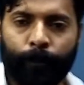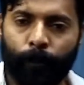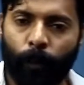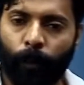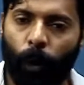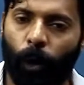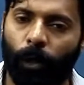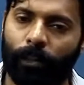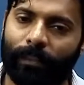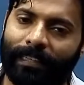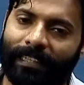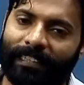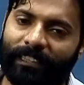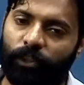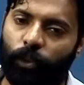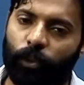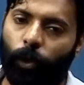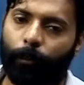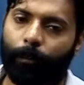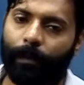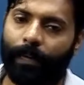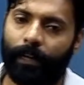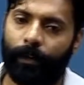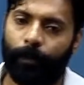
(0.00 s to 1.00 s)
on this
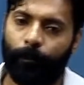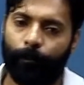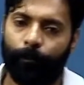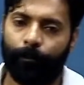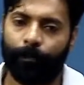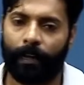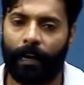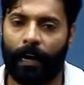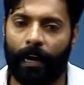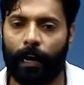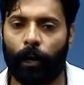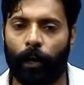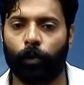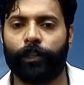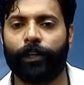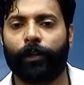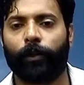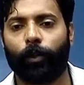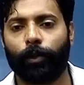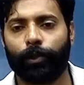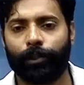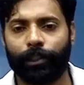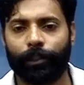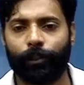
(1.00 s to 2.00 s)
topic. How the
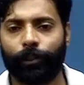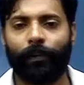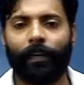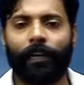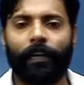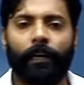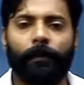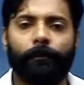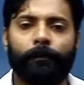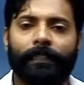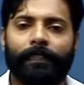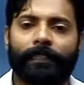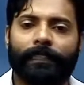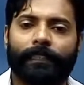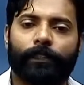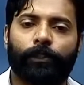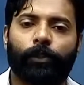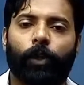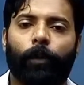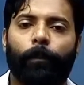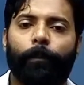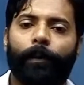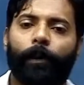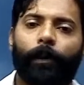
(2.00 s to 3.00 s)
questions will come in this
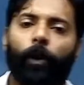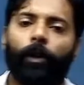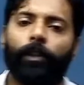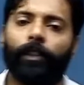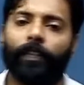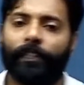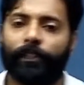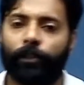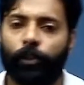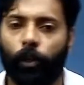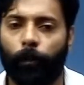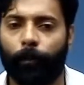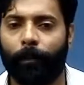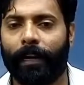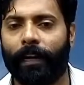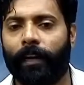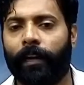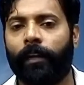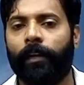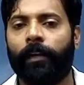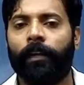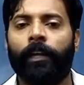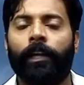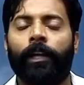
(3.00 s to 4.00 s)
topic on this topic.
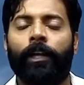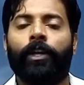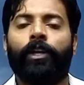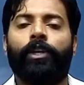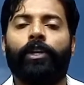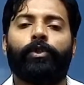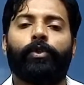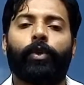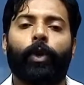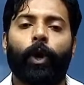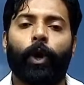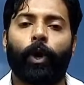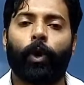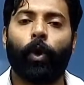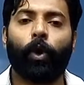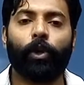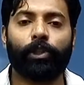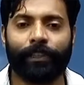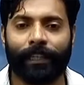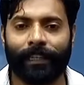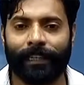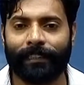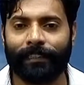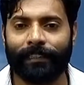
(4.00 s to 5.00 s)
So
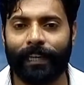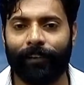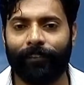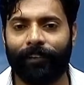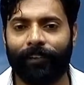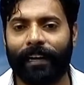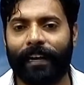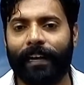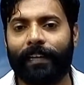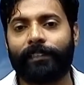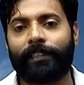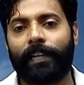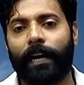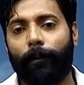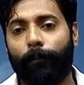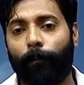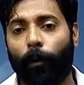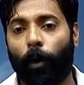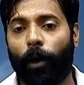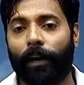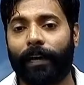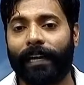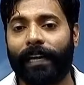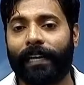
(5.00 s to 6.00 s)
question is given as a
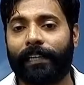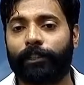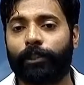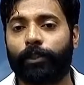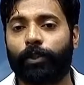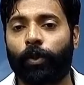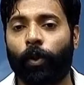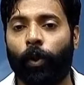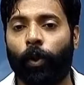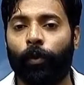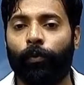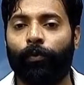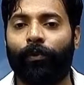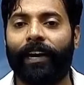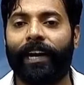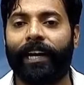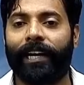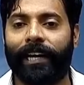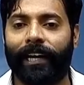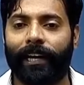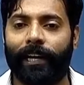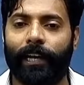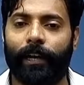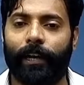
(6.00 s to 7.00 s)
body is thrown
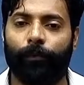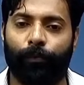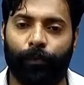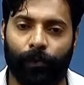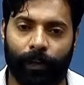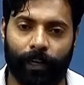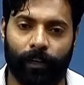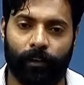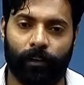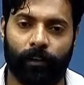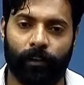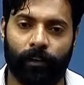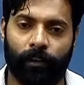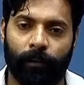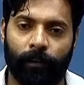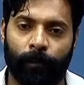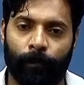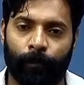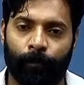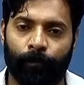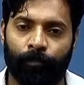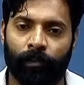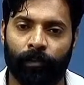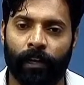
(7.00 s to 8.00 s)
vertically upward.
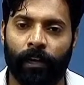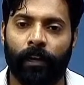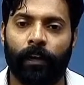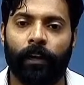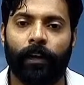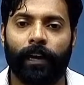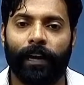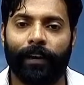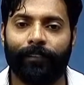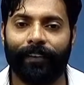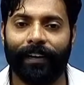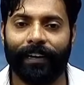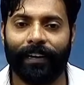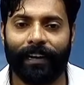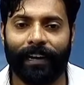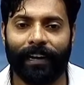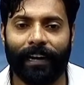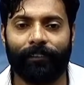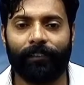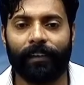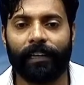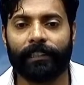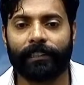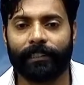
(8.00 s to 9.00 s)
If it
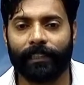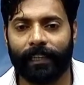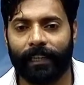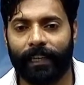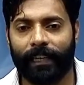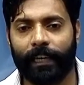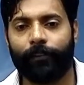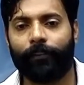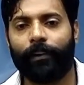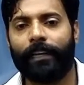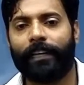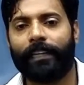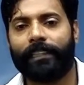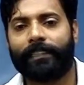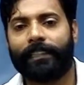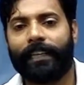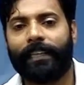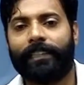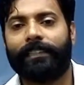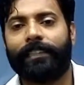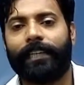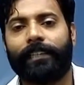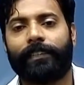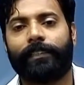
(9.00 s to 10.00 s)
travels equal
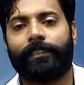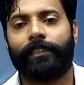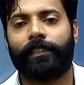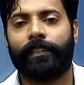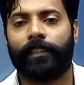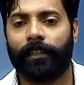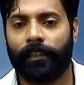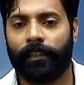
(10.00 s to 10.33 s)
distances,